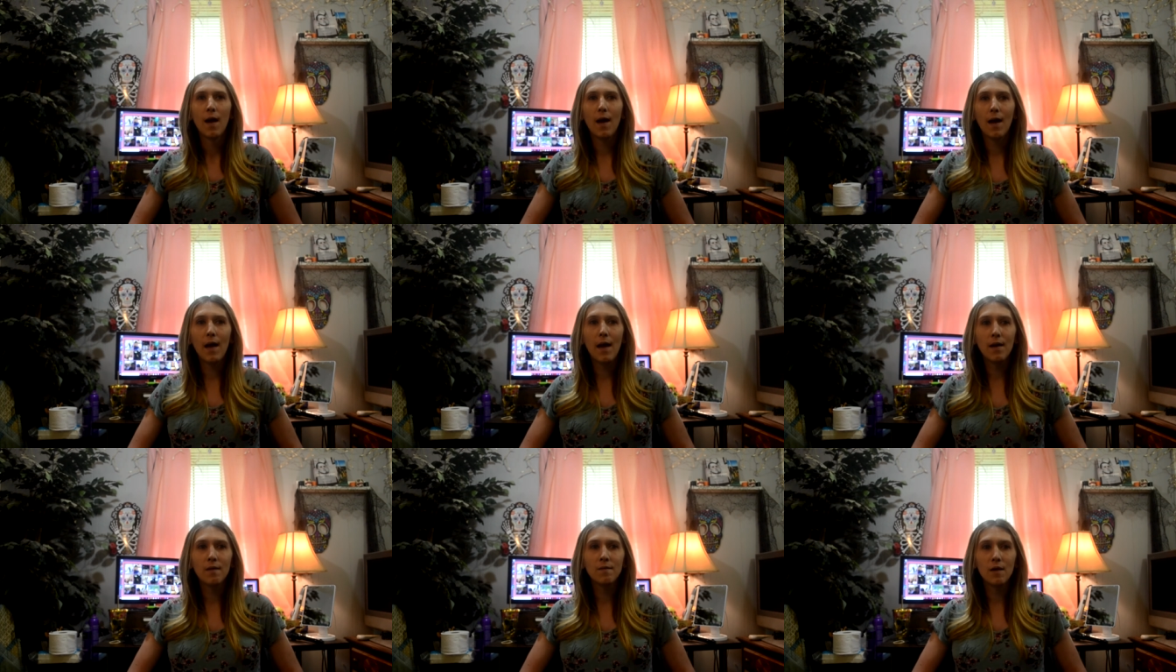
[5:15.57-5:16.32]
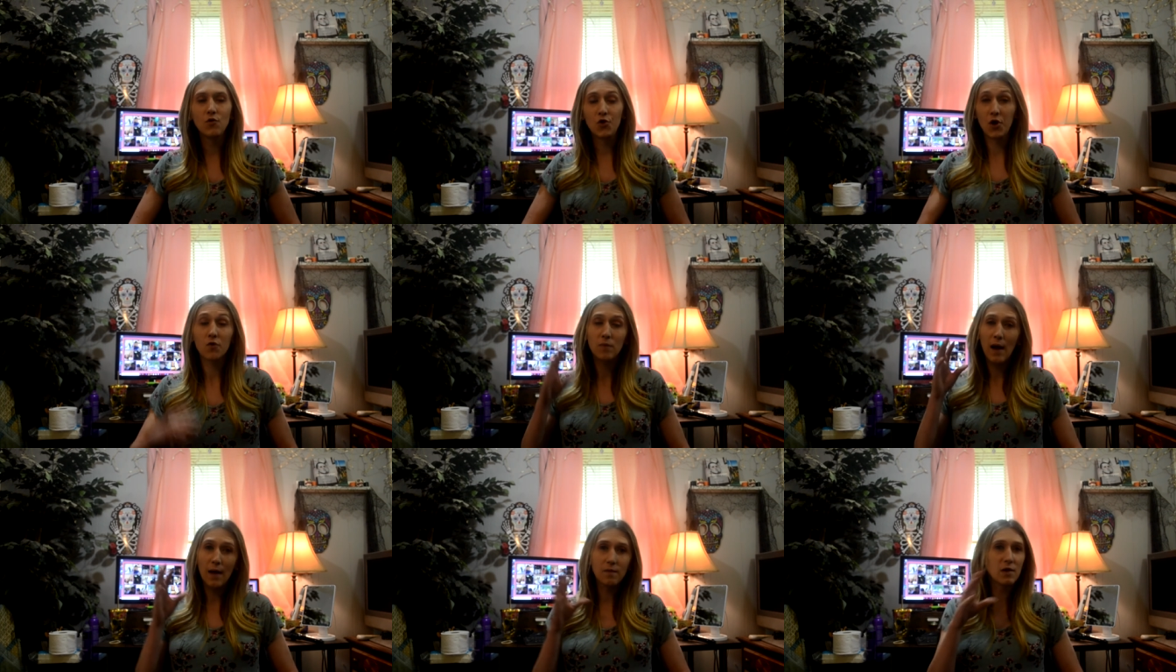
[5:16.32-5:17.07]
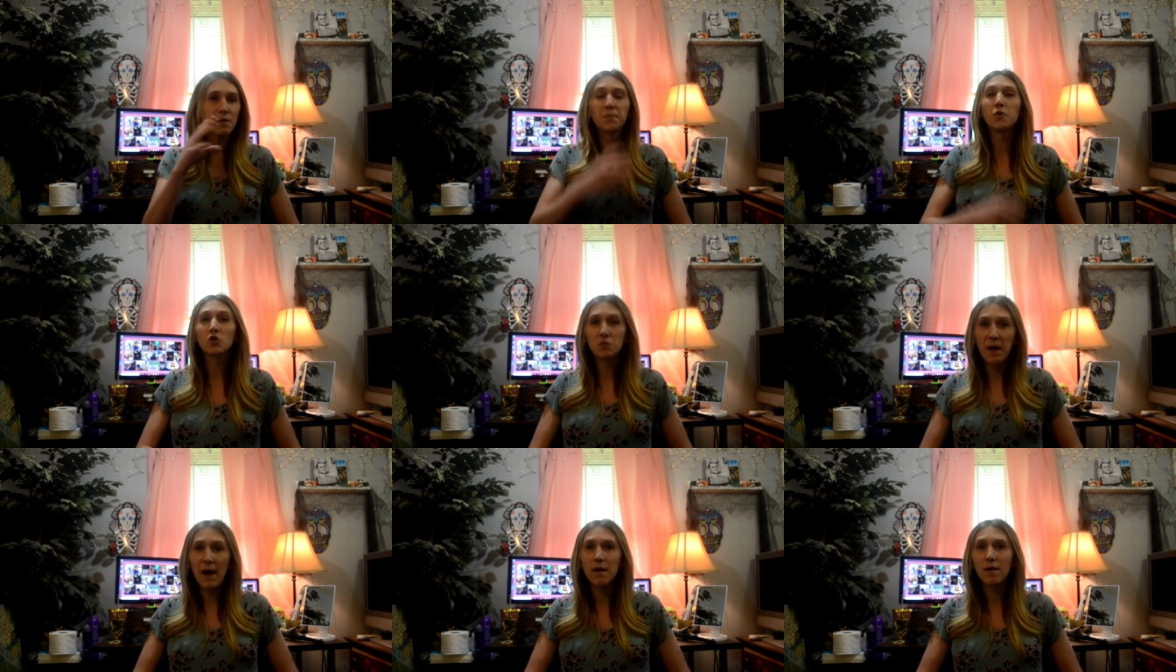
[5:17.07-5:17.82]
And, you know, I did push
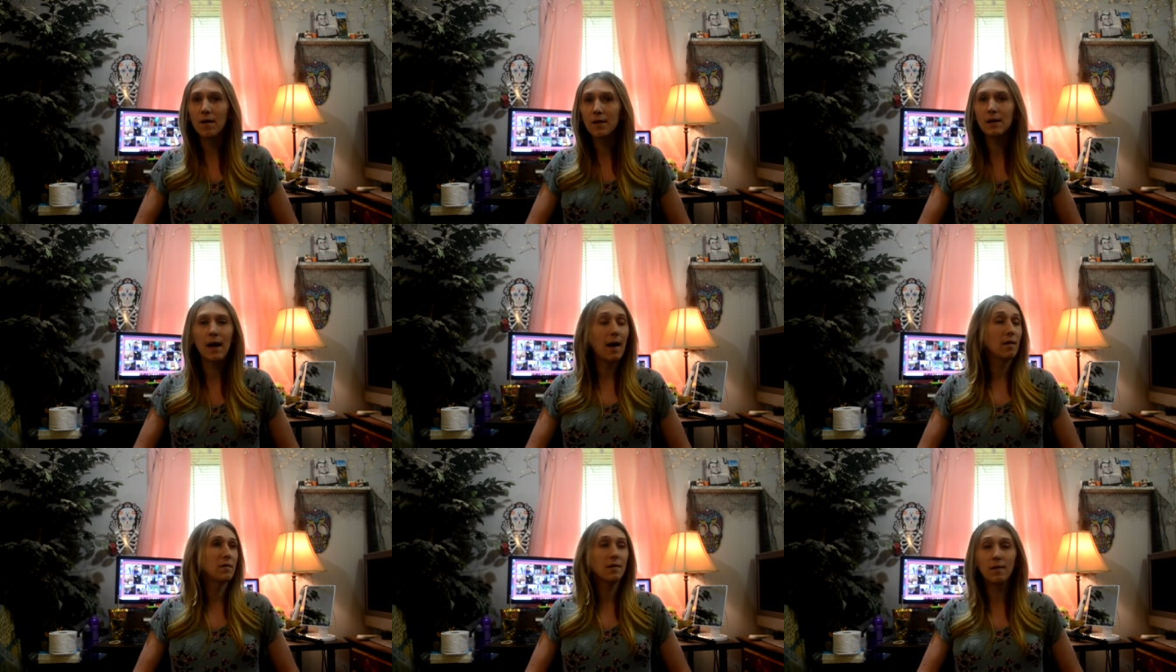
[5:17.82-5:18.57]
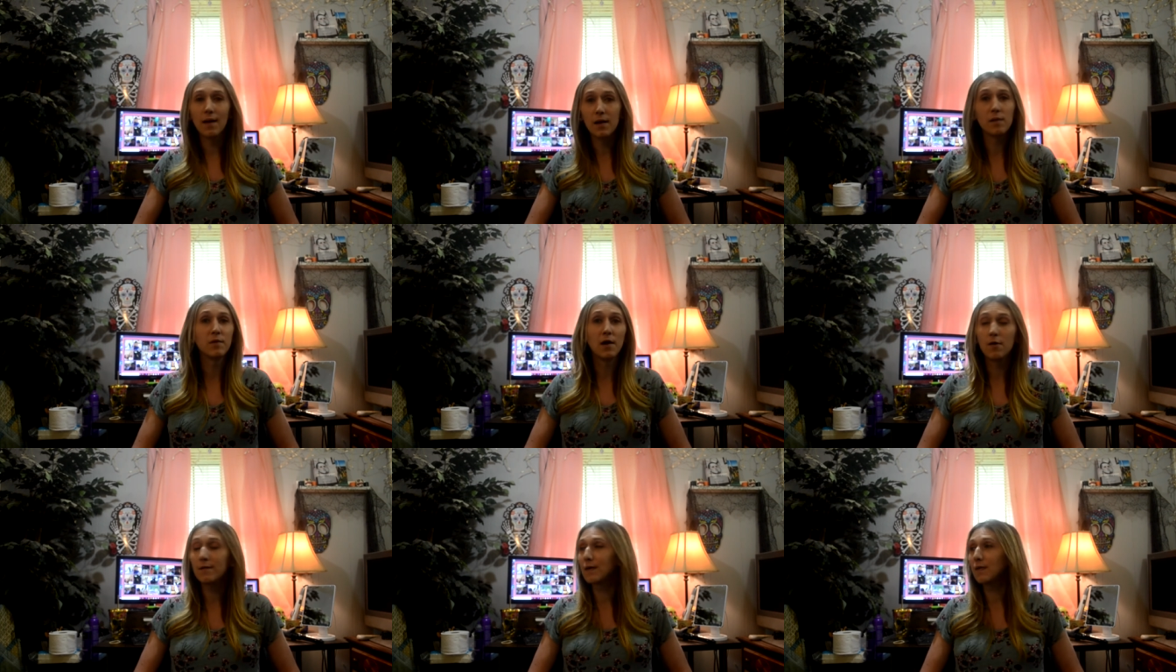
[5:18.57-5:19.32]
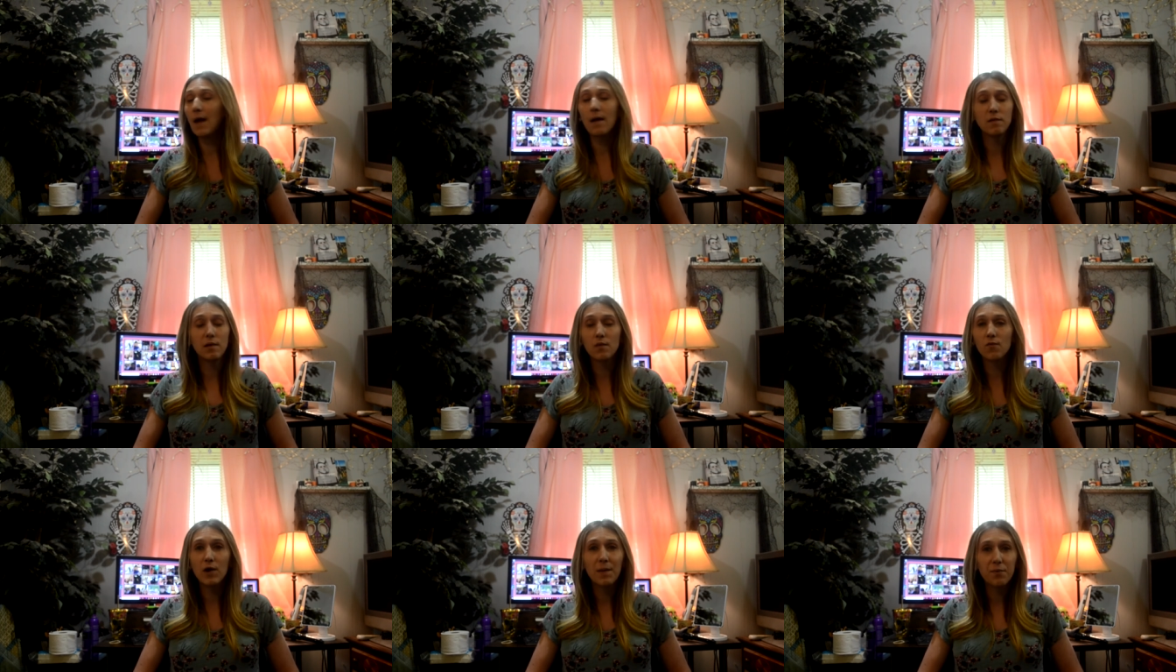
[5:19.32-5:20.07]
back on it. I did let him know that that didn't
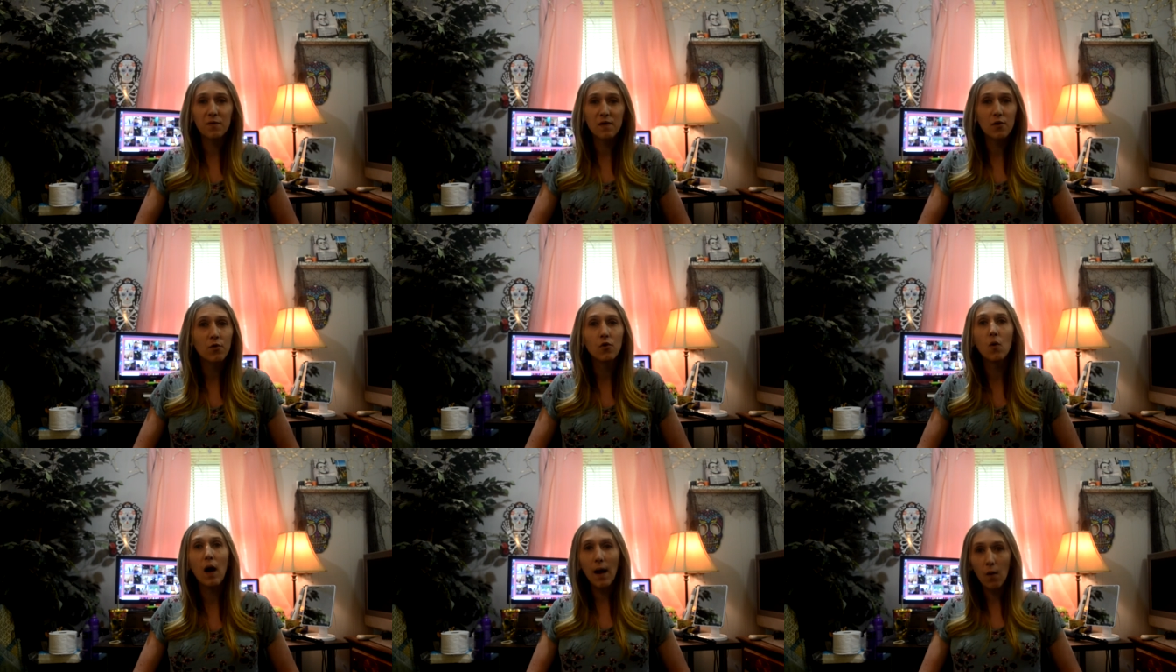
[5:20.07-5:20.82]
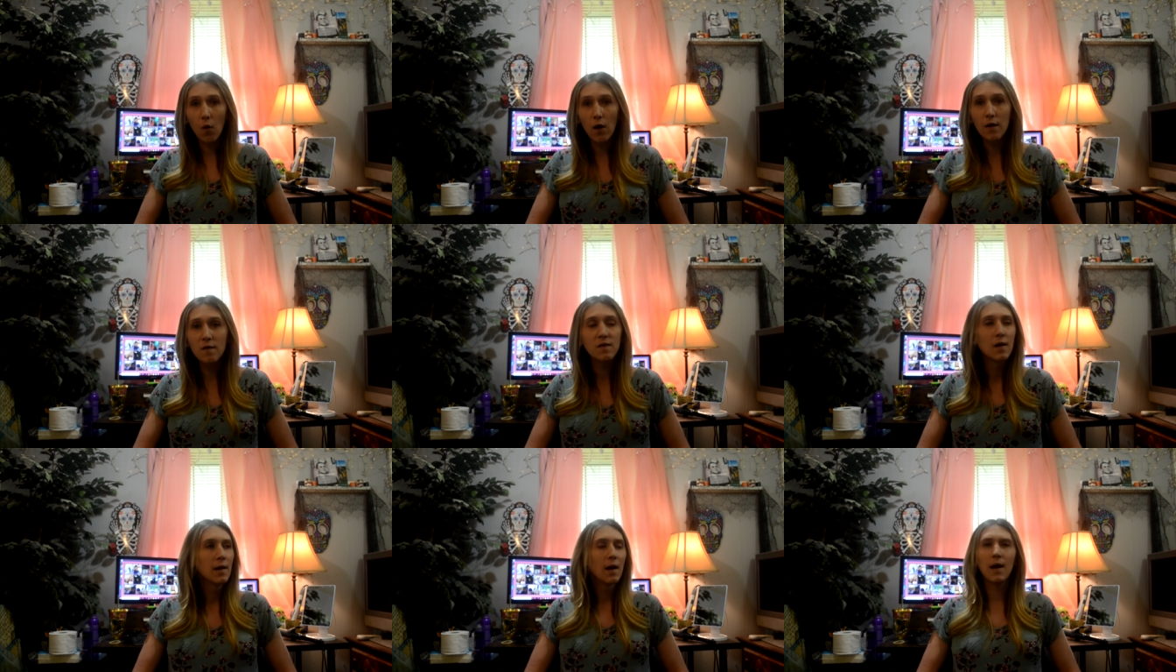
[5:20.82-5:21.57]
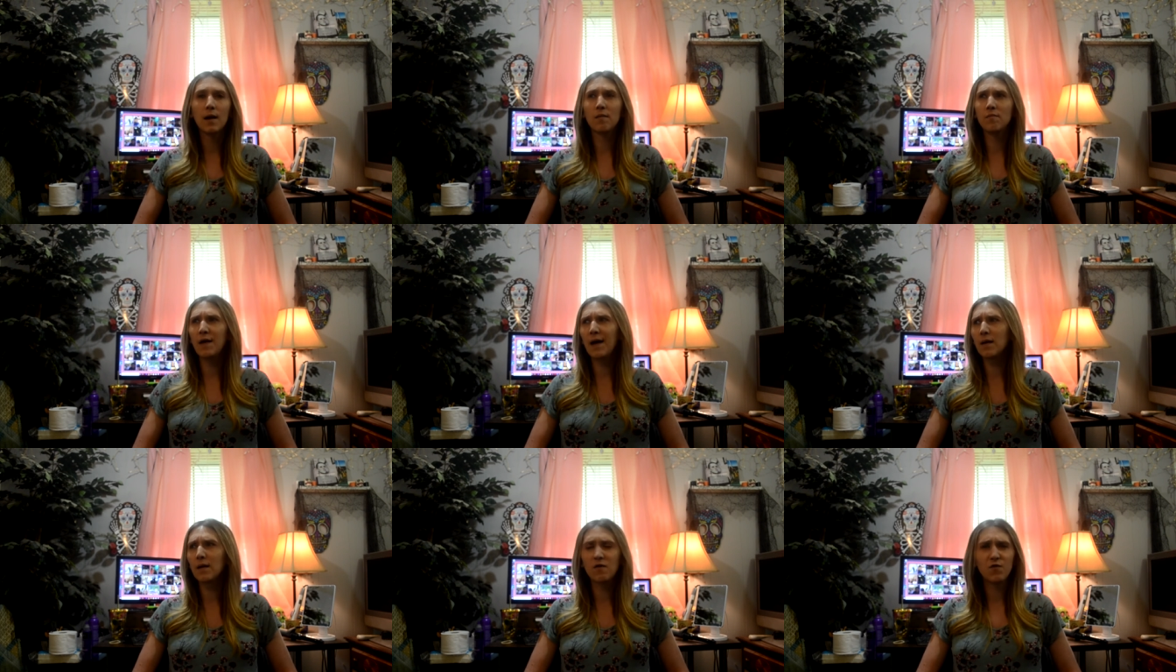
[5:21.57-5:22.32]
represent who I was, and
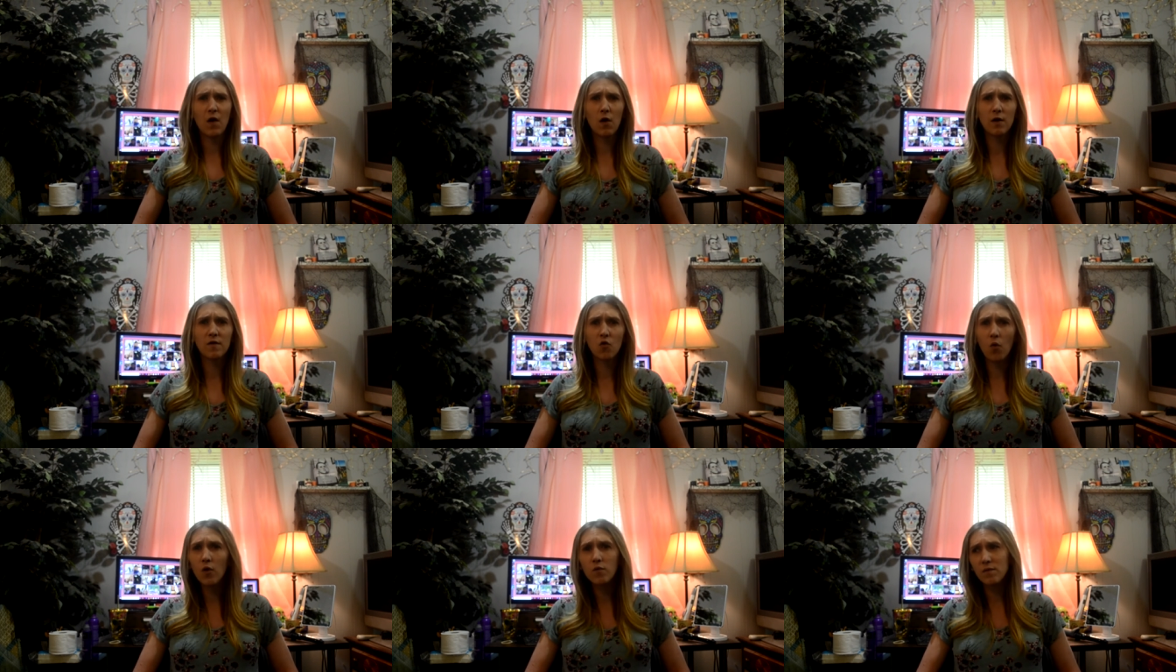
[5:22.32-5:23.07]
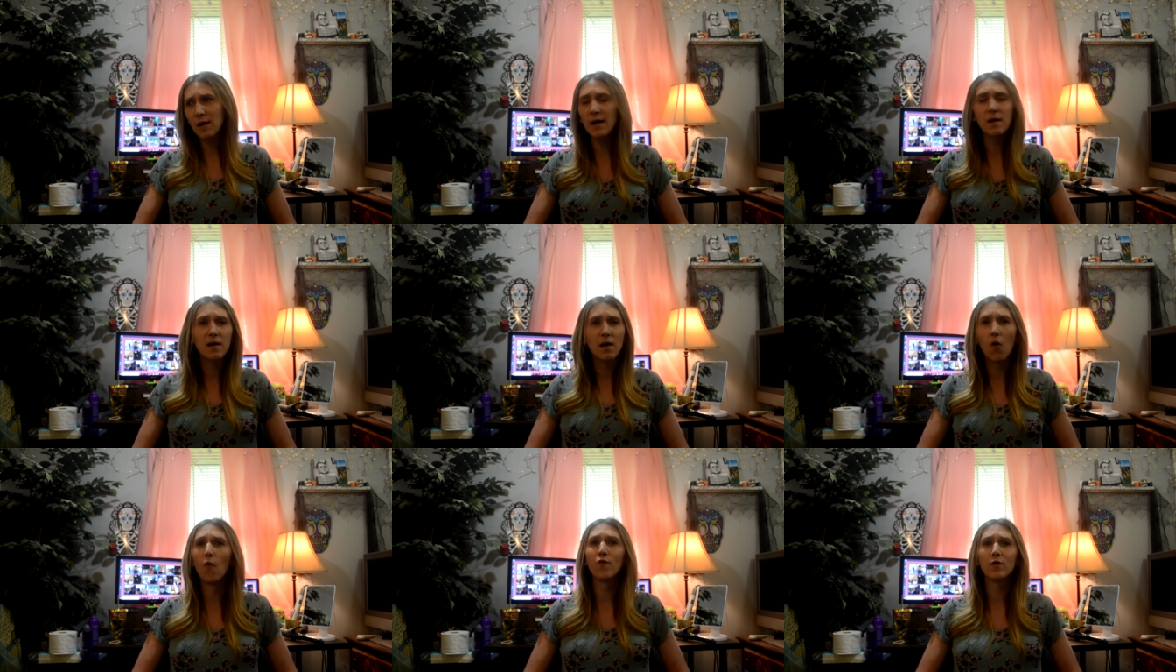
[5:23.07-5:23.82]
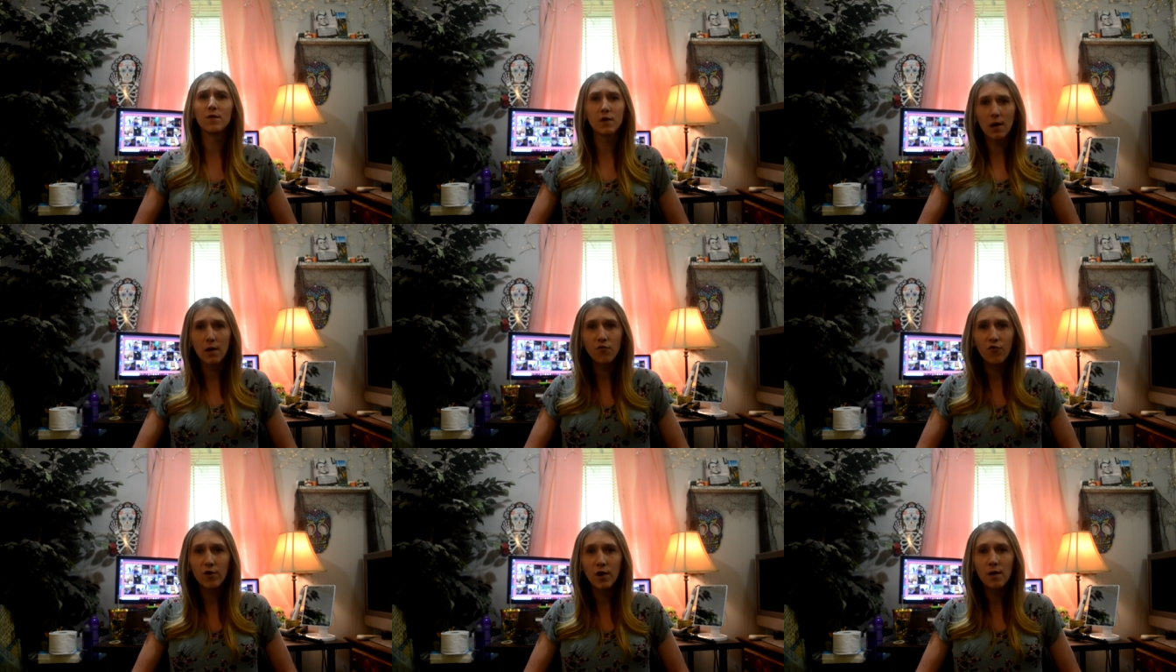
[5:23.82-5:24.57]
that as far as, quote, taking over the
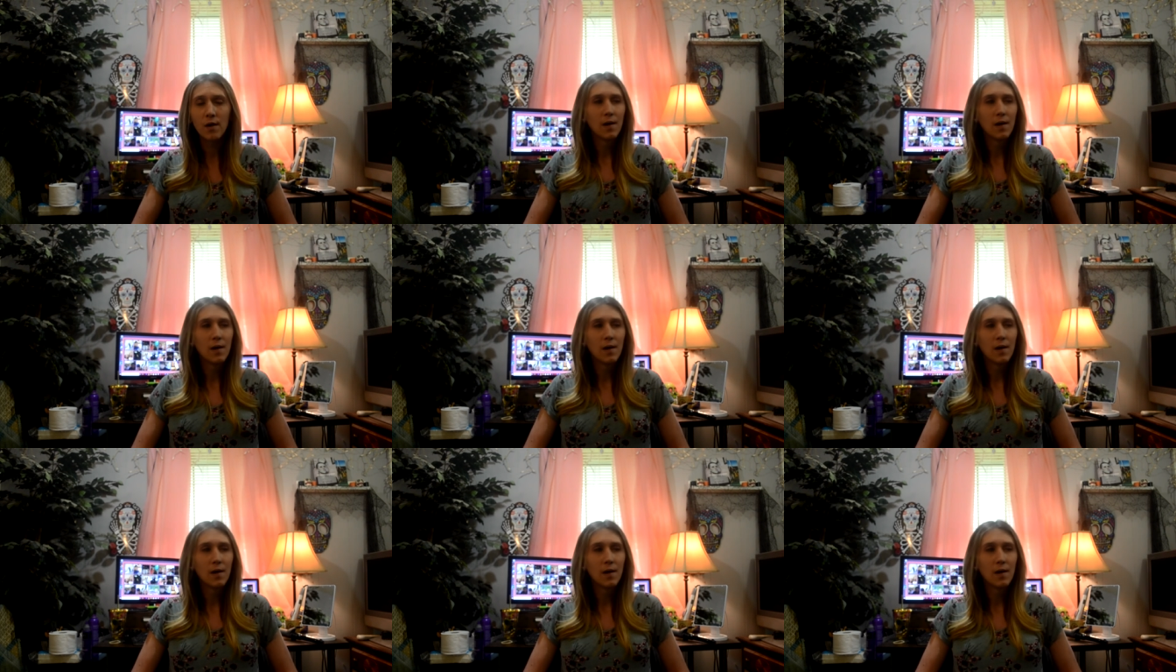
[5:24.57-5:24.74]
country,